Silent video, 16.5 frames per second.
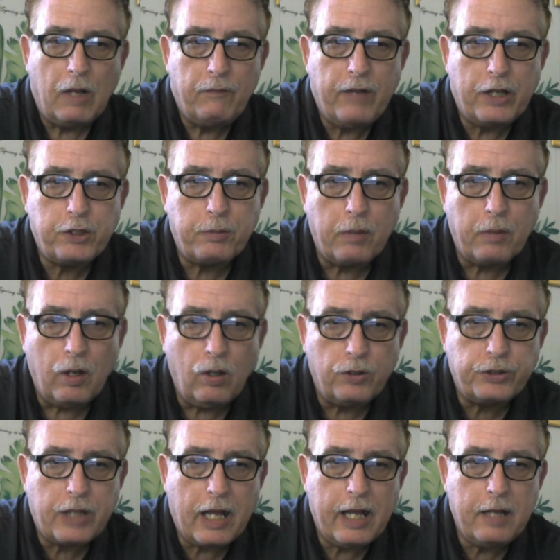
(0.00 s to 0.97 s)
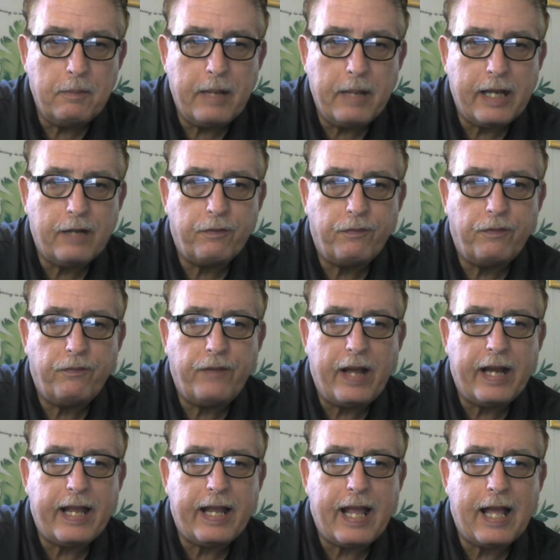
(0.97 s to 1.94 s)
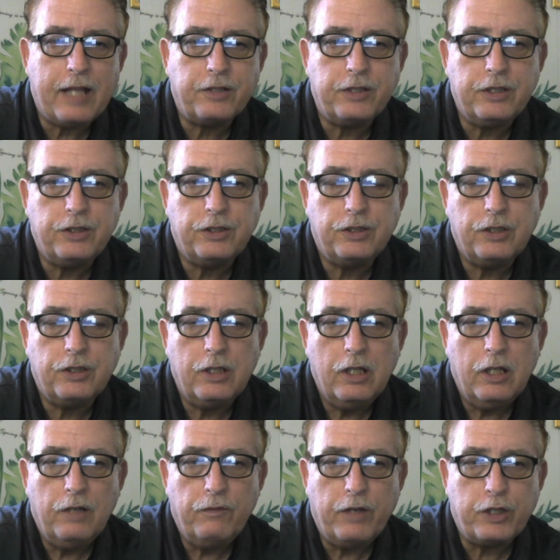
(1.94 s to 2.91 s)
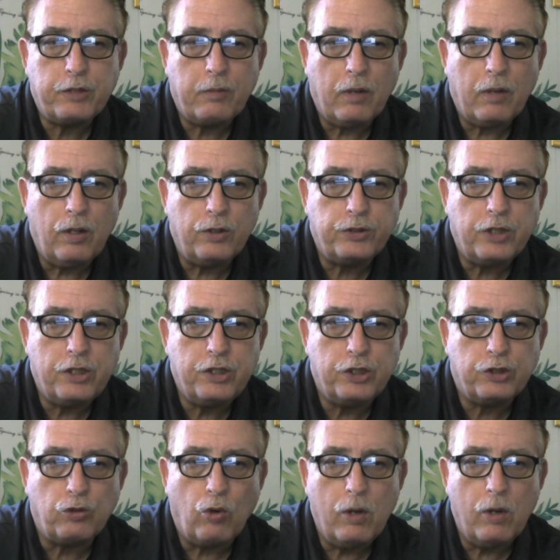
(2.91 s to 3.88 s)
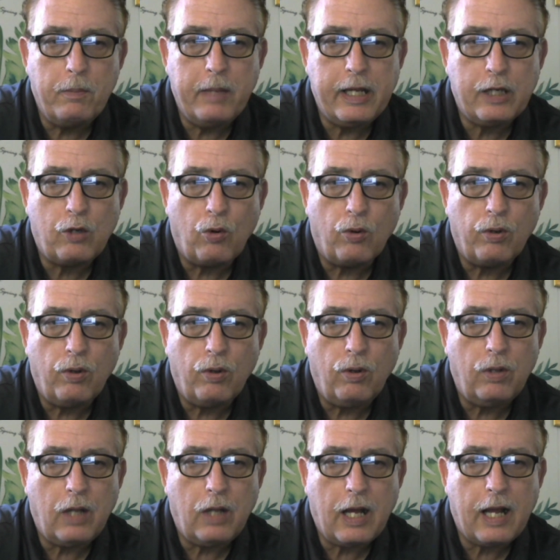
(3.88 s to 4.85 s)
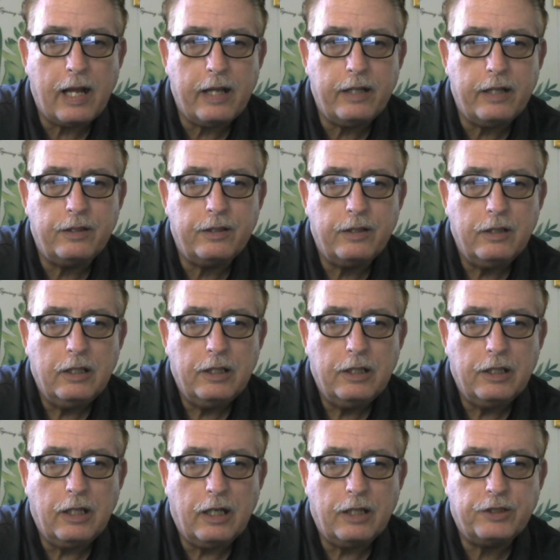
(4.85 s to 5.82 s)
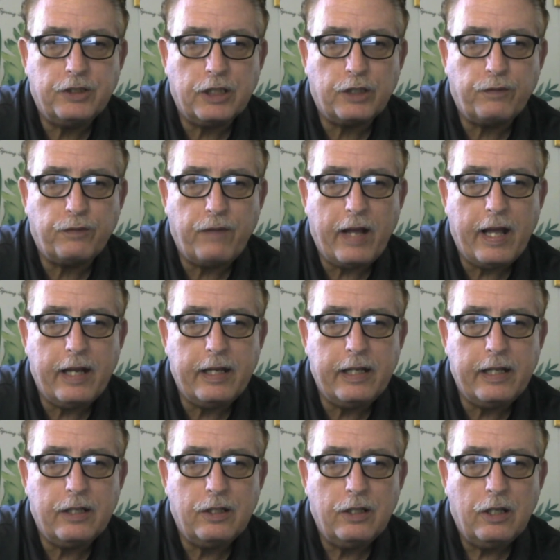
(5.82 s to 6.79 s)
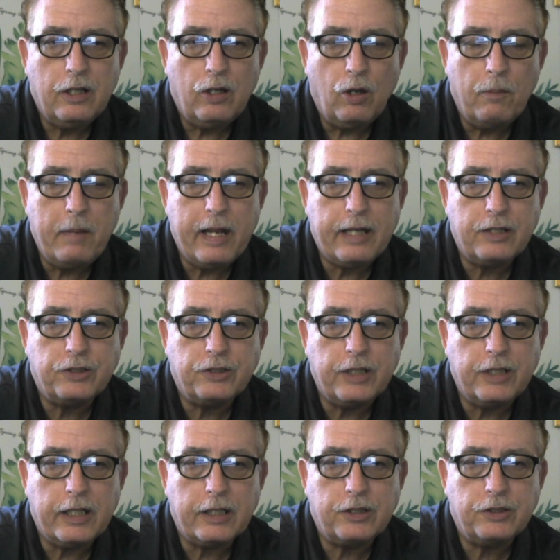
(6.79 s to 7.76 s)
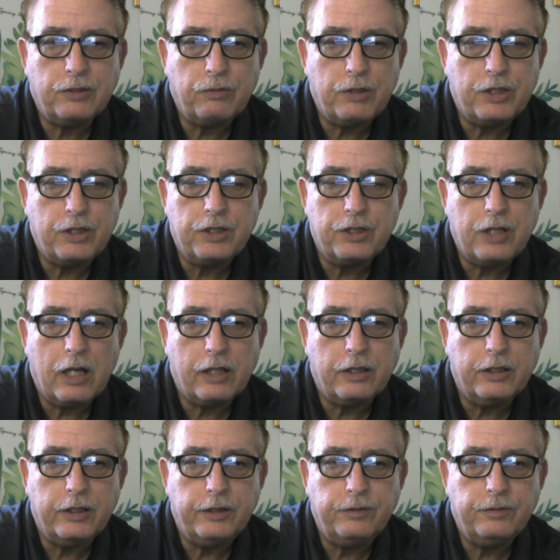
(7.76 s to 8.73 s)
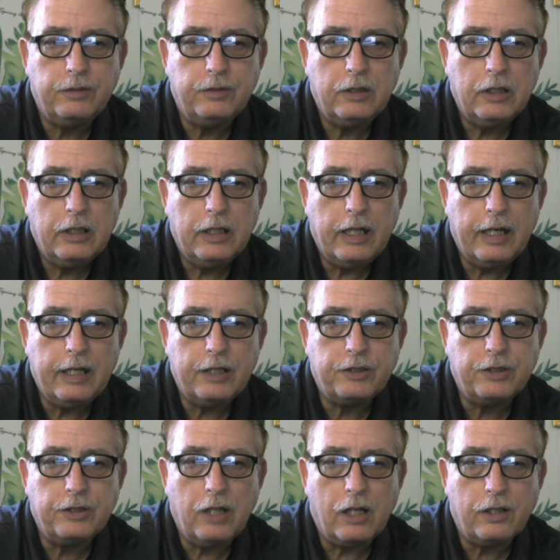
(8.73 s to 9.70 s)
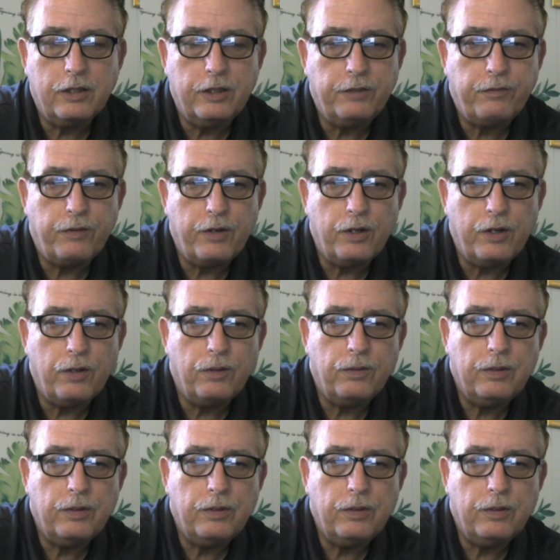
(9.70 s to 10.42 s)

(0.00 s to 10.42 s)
Vegetable oils high in omega fatty acids. Vegetable oils such as soybean, corn oil are high in 6-fatty omega-6, which is not good, and it's not good for you.